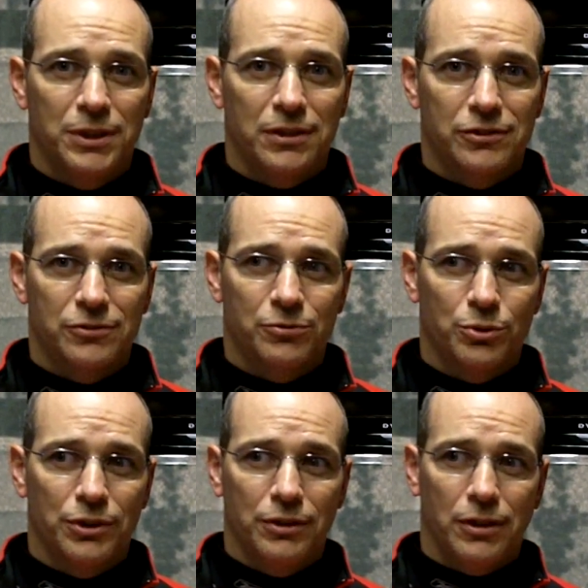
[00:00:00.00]
Because if
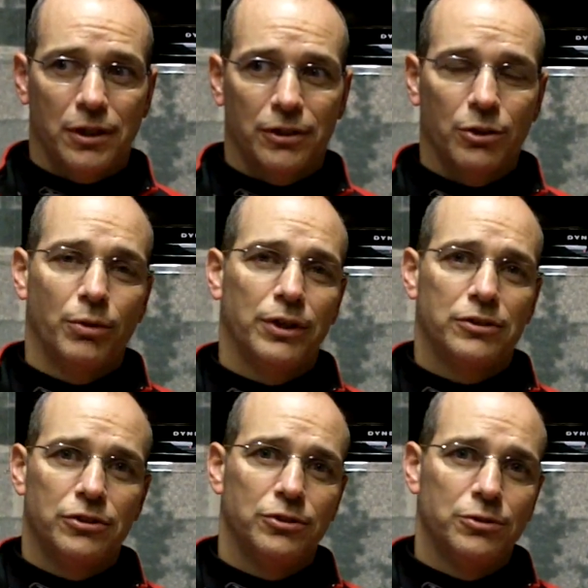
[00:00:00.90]
we are going
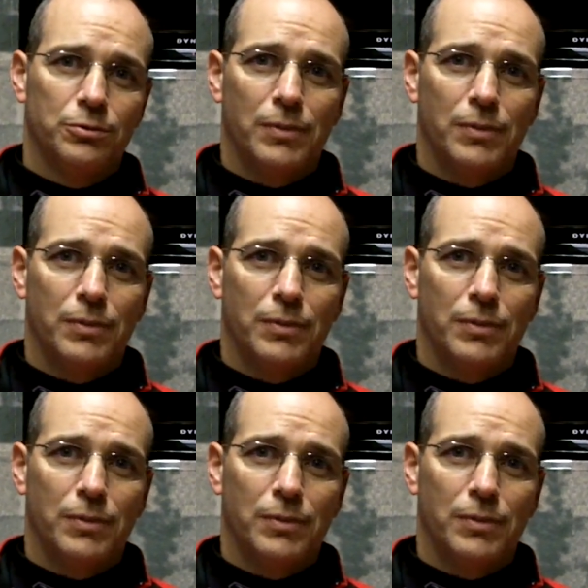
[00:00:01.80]
to